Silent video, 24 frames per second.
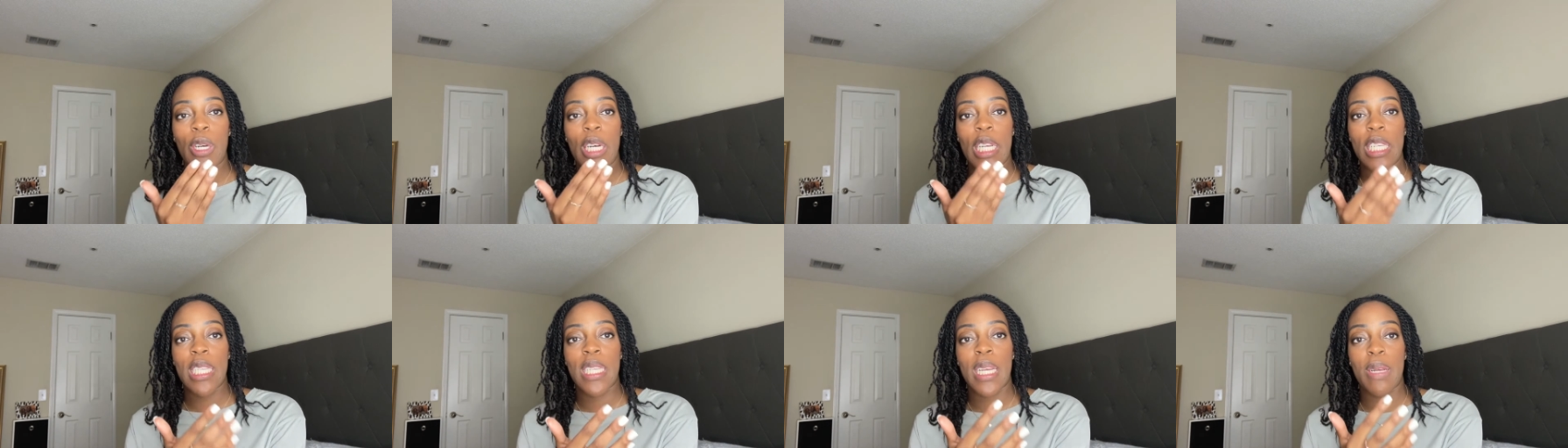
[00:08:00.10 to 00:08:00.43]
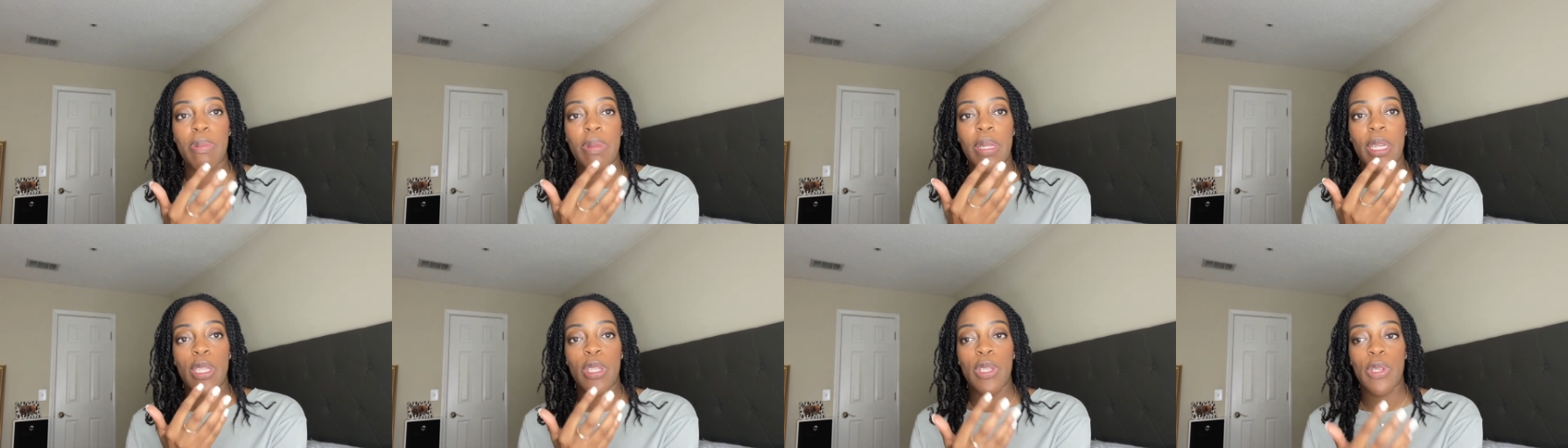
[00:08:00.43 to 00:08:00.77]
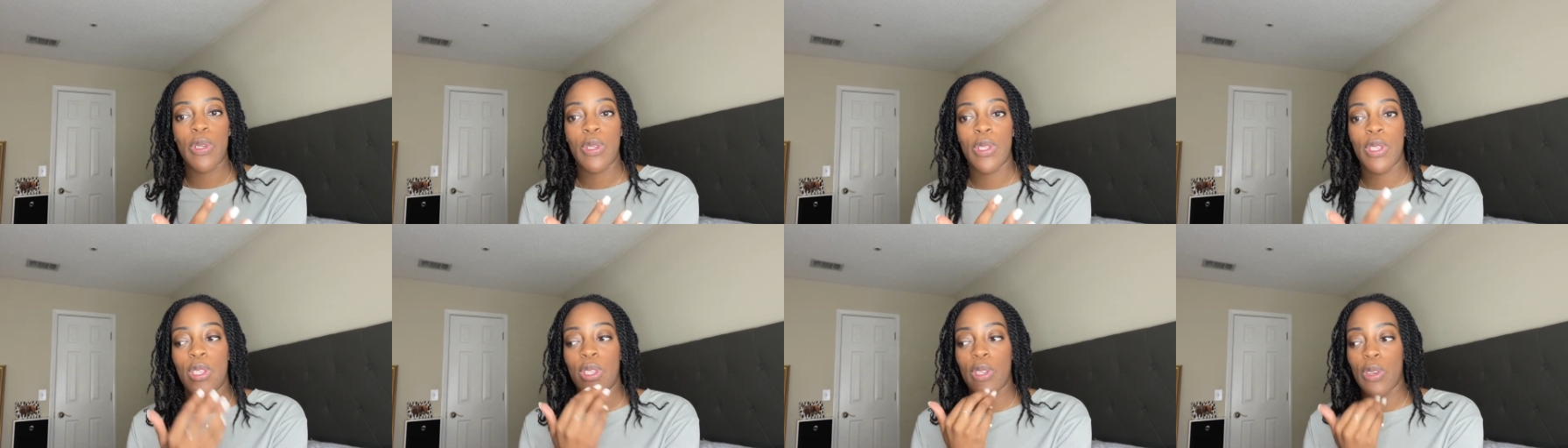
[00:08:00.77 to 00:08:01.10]
Assembly
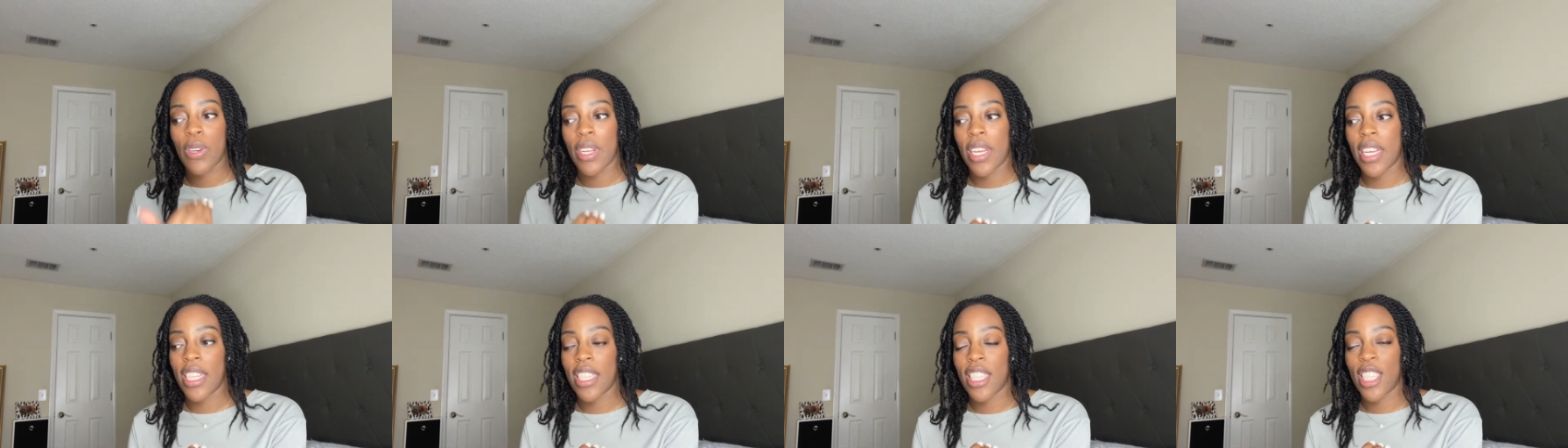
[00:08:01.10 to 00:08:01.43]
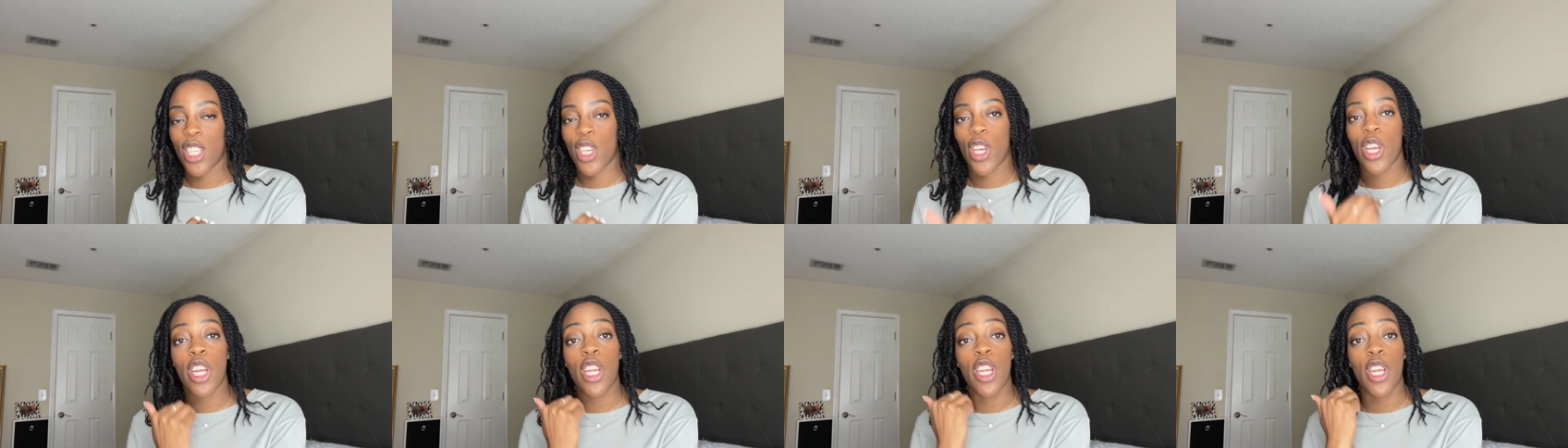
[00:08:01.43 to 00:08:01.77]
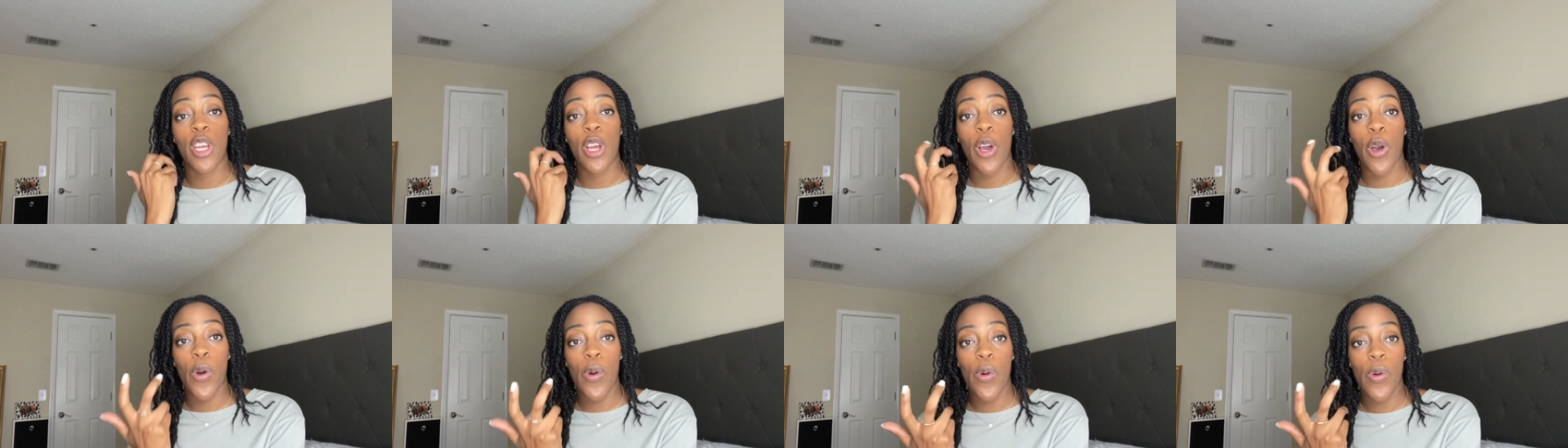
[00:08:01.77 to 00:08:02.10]
to students could
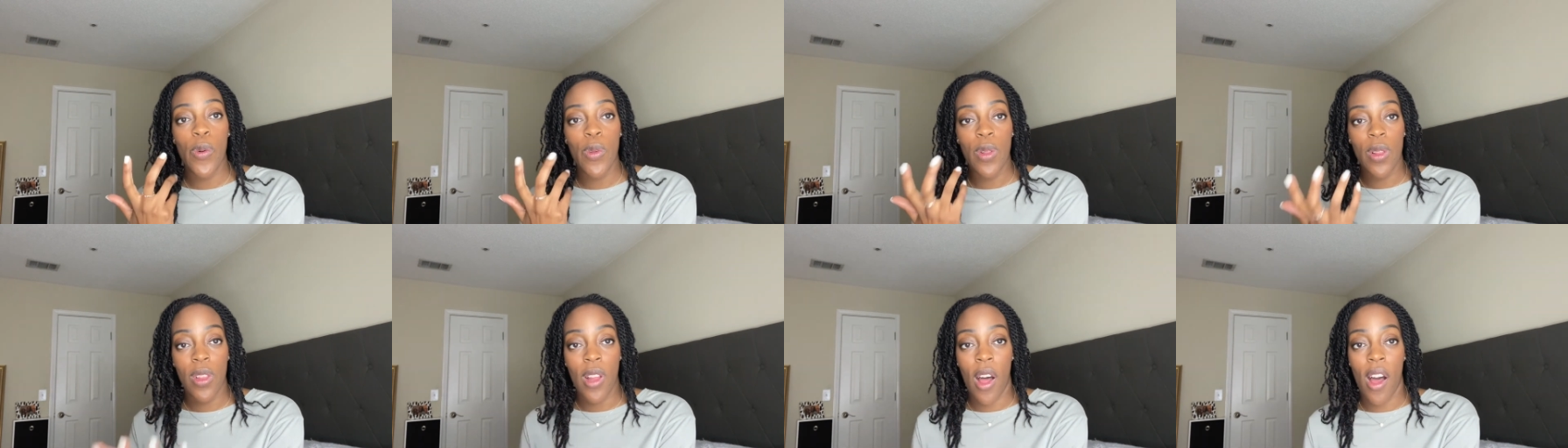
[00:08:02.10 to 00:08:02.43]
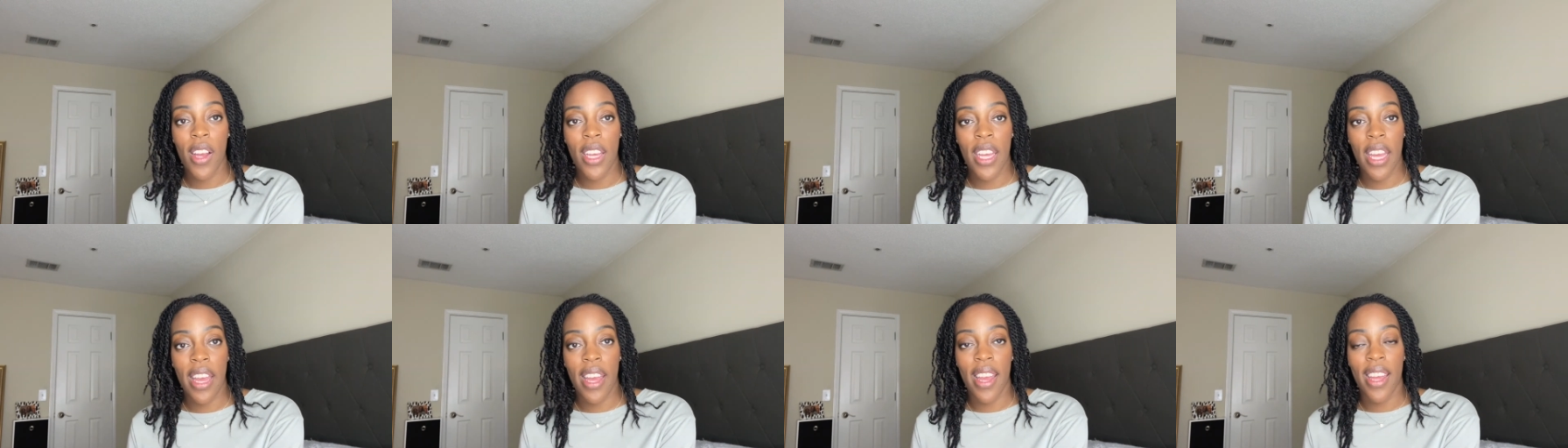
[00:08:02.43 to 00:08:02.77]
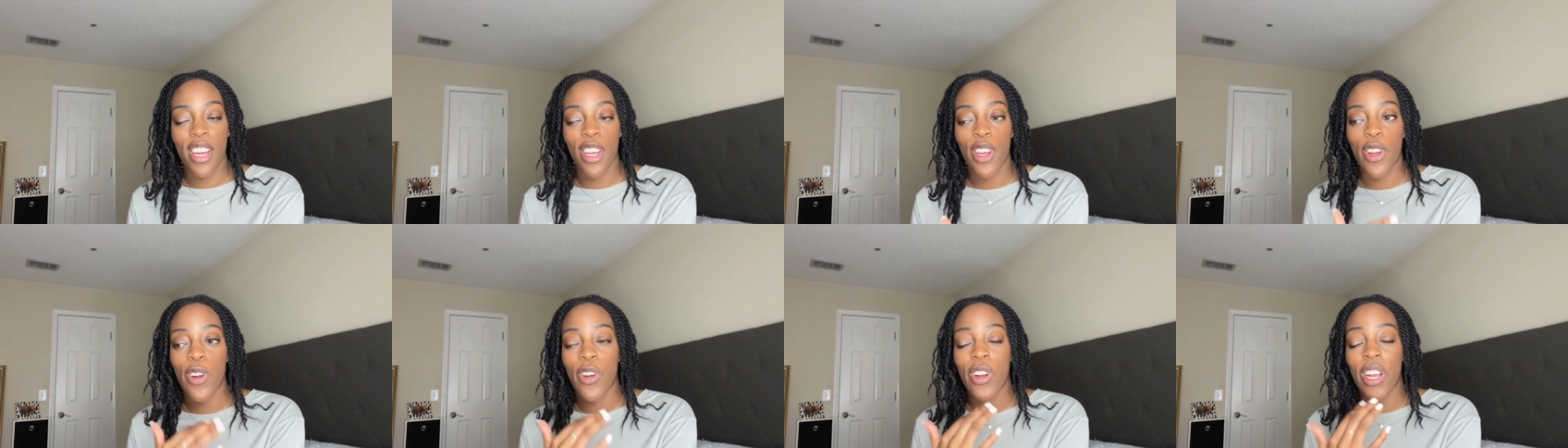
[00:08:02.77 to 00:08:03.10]
go log
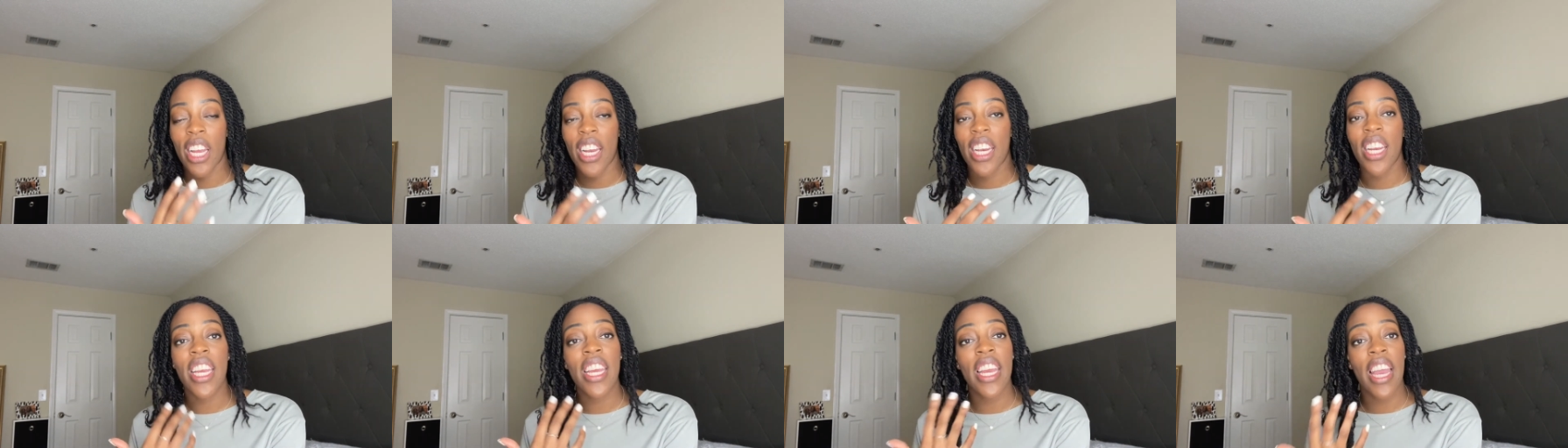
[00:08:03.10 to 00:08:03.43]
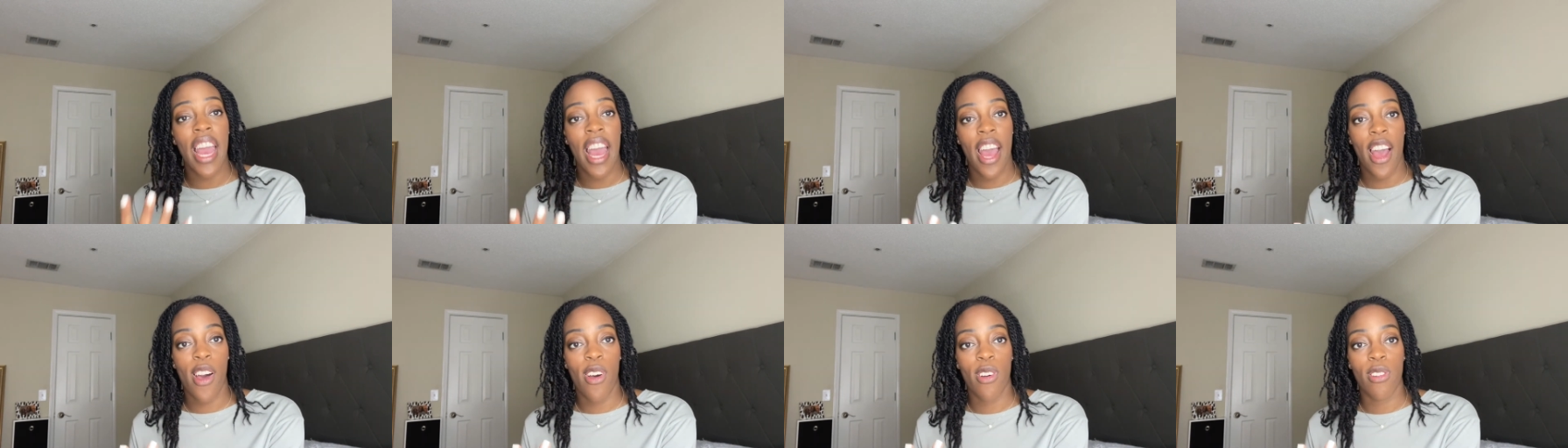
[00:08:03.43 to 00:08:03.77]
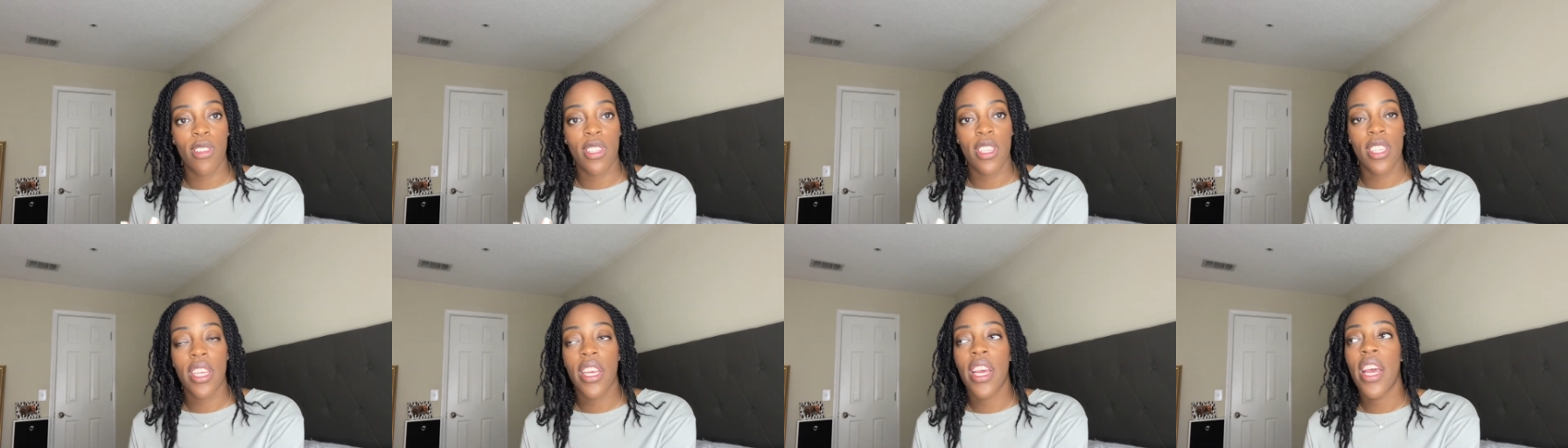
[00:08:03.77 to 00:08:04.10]
in, create an
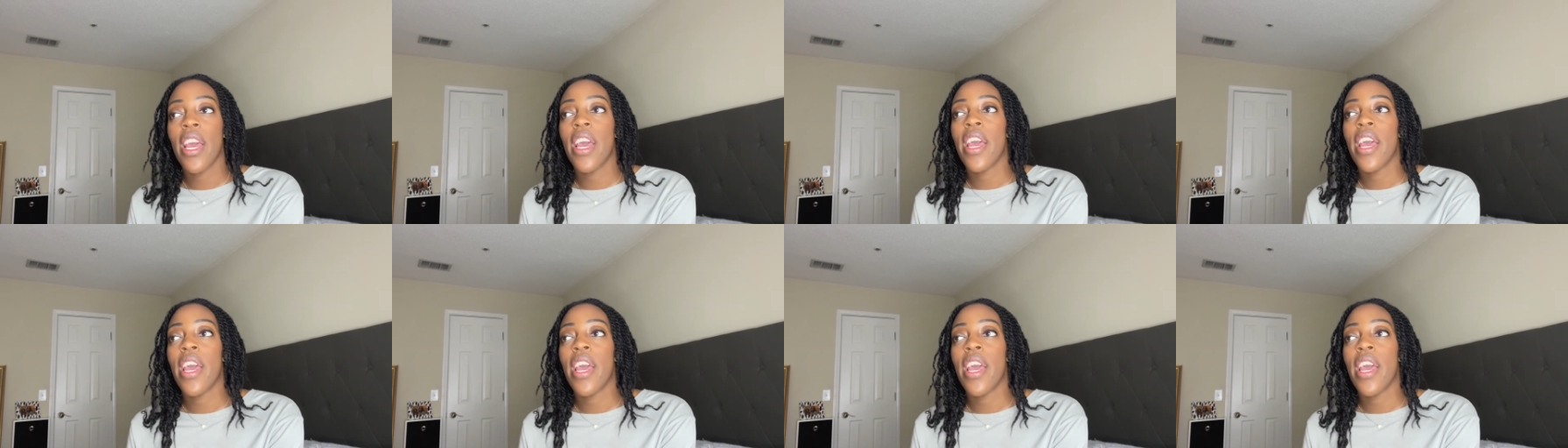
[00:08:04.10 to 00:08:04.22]
account,